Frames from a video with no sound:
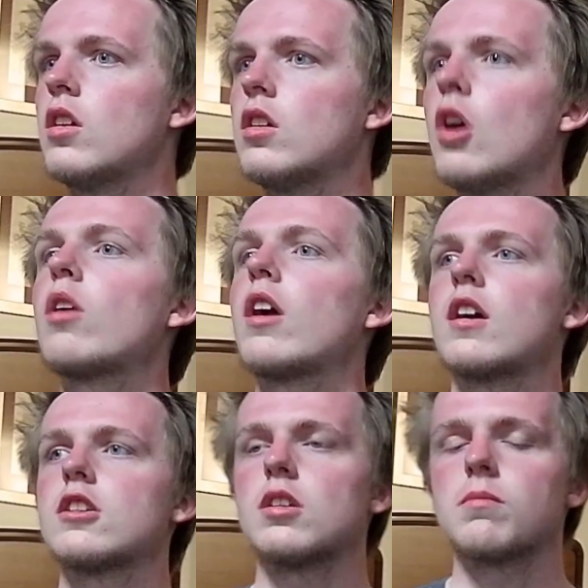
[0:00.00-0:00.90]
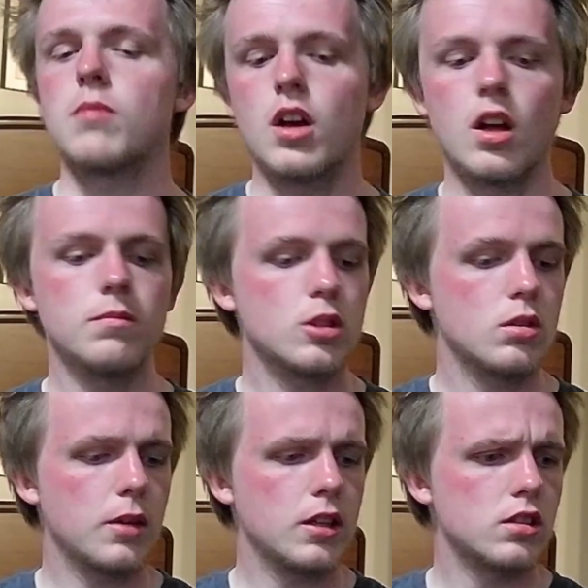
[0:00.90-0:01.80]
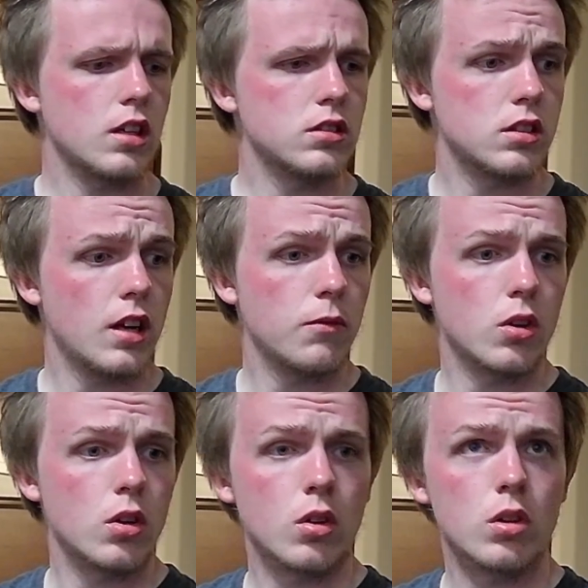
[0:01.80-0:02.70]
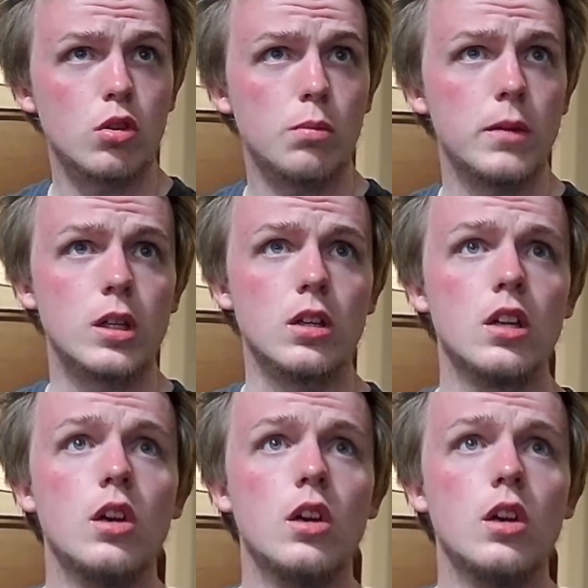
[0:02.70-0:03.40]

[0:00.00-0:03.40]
Okay, gotcha. So about the size of Denver, or a little bigger.